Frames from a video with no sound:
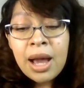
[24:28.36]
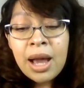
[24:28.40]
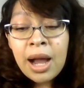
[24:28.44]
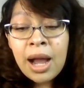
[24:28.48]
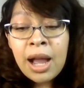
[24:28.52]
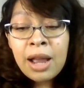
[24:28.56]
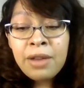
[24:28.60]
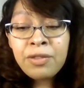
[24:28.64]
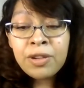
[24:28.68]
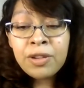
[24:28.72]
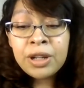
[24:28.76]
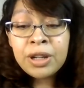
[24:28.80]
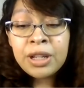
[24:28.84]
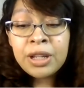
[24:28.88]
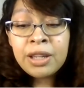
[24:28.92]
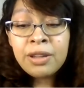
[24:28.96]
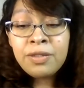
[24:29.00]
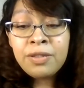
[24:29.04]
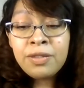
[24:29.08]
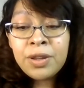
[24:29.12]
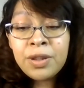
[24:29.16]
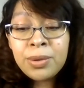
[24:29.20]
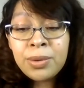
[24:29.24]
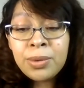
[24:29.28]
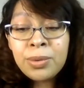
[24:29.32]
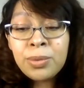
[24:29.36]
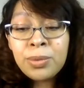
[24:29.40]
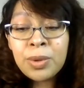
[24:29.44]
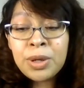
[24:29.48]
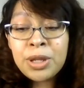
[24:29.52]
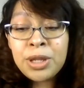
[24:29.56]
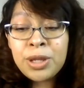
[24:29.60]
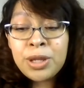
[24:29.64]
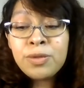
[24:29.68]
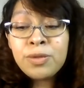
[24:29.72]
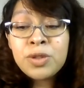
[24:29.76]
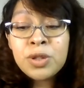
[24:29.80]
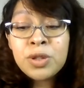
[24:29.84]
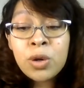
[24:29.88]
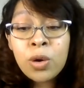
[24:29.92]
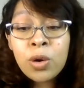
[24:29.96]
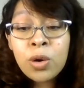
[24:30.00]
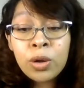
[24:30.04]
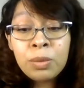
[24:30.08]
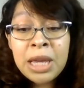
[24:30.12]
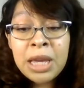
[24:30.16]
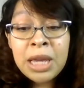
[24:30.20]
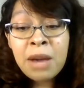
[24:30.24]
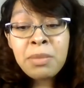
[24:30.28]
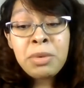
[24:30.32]
I forgive you when you've
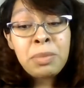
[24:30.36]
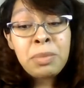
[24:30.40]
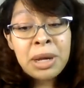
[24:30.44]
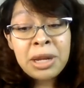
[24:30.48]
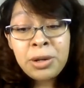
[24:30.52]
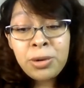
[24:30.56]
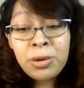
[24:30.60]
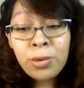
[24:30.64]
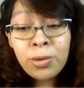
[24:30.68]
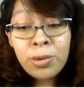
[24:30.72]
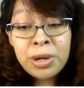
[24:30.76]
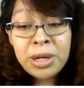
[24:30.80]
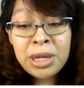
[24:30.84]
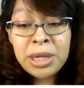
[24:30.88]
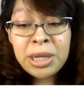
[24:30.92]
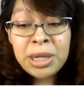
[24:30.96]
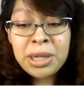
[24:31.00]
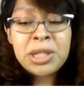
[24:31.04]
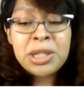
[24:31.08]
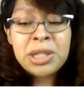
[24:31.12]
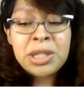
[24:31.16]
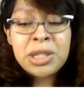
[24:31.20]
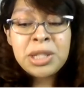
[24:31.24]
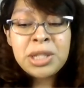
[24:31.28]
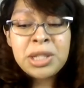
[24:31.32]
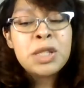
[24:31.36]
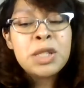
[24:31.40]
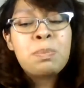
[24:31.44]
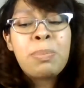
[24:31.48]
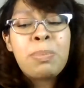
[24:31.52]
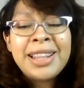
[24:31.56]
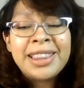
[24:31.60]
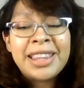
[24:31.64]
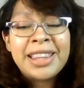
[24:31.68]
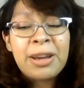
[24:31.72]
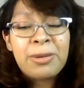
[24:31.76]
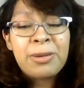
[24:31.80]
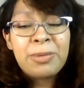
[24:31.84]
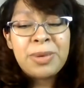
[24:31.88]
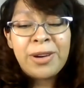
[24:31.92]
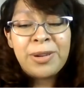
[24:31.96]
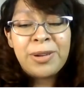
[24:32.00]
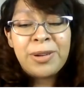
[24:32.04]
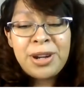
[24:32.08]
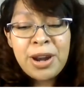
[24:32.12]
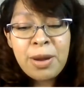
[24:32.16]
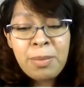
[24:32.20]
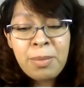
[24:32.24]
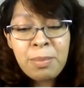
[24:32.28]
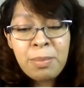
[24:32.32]
told me I'm a minority despite that we
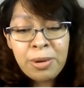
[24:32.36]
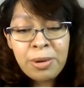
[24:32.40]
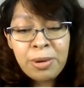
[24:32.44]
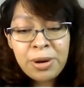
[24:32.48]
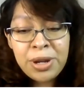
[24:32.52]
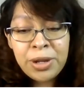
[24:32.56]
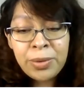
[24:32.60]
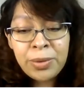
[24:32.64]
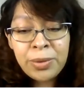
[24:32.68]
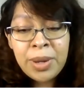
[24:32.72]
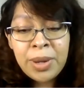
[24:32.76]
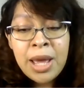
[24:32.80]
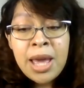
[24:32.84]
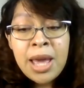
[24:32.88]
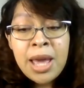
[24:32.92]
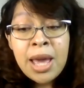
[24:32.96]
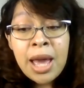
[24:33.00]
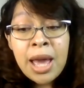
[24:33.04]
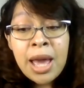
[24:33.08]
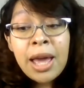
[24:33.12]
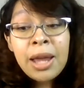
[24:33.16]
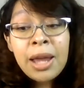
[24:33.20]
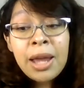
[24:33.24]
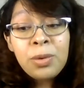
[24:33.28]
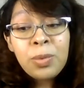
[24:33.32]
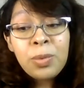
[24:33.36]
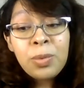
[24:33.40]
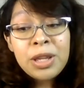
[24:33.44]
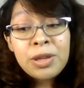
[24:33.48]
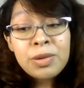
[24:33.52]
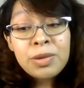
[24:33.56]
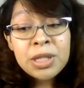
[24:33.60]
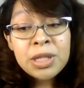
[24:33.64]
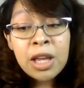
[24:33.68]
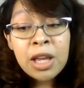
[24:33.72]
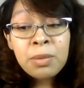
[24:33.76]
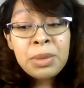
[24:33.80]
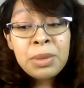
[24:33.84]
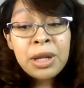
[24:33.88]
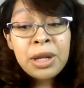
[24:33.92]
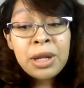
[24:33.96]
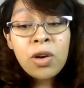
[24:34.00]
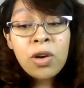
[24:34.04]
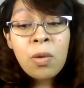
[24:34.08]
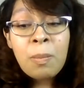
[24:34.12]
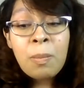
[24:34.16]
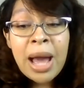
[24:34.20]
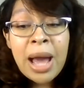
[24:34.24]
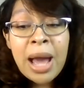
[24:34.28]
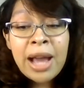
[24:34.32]
outnumber you, and when you tell me to
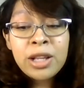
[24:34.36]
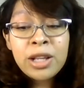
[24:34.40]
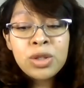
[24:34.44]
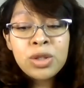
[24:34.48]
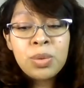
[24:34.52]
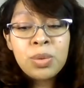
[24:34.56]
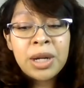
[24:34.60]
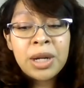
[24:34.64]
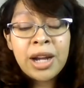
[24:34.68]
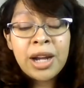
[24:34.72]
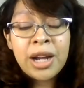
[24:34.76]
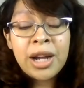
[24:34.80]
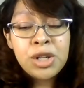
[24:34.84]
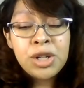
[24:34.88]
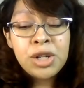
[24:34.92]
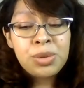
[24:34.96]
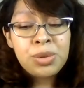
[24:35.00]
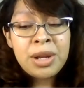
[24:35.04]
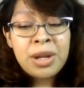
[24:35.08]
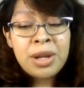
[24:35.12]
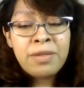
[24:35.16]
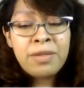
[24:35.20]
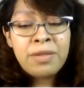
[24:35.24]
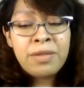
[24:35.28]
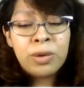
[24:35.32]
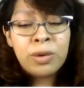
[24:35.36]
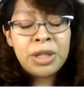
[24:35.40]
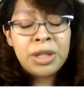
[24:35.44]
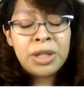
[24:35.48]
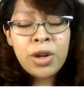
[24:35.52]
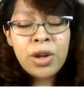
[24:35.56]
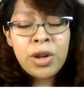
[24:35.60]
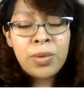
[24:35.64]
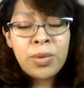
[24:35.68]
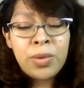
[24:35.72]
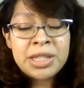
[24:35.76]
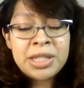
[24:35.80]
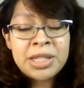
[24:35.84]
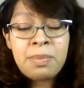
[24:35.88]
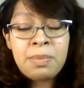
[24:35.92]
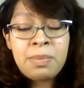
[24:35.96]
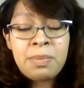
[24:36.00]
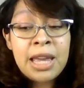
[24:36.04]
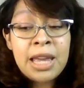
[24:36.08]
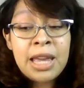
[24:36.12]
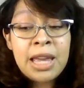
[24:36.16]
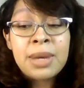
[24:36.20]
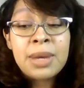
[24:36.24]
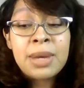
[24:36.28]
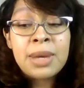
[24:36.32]
go back to a country I've only known as a
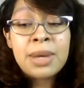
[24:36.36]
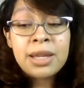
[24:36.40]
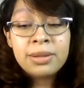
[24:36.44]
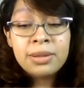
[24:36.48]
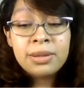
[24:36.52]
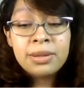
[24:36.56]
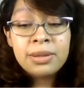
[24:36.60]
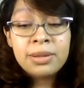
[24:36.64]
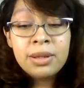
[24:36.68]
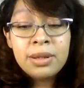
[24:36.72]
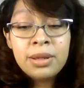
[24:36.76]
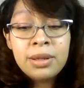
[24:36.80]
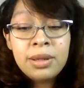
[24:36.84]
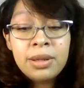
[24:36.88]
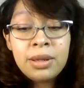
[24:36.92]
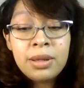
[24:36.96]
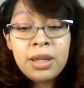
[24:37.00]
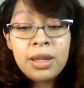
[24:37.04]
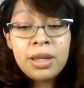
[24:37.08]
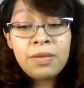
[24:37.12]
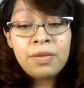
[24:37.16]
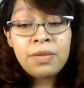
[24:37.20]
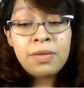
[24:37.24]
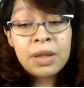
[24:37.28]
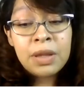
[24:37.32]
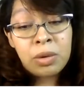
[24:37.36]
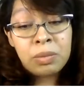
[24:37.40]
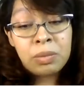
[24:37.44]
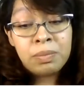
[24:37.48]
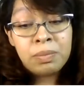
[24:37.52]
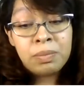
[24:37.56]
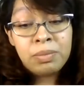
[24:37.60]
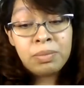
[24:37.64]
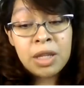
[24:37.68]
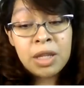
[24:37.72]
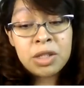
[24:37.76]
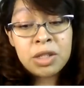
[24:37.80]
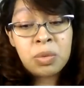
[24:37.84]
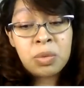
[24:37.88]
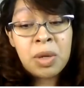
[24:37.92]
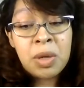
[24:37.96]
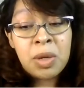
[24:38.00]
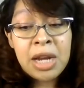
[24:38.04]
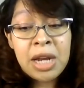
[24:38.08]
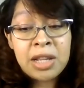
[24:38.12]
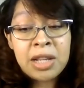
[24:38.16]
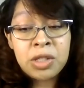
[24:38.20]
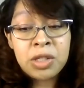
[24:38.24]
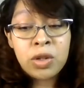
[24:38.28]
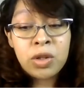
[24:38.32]
baby, even though this one
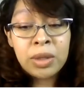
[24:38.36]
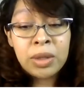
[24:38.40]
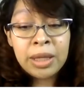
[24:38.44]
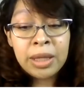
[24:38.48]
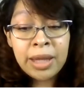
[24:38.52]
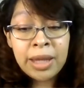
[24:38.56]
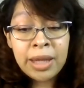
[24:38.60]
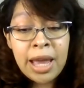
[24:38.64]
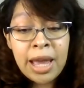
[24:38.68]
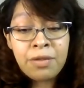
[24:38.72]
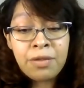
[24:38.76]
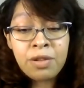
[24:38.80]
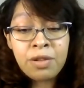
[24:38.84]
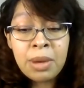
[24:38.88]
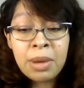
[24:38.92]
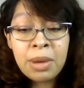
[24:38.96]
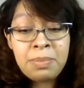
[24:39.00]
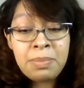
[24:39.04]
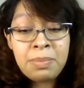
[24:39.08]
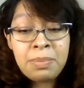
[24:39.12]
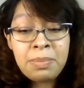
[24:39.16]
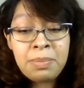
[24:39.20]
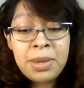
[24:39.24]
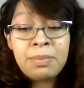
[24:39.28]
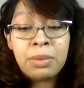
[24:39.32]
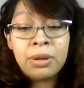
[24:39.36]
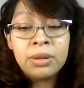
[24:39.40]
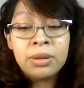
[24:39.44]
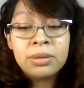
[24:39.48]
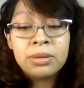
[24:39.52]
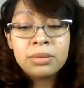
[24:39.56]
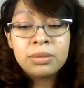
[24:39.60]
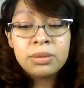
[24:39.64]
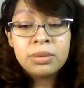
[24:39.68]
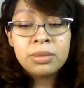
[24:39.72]
has stolen land from my people.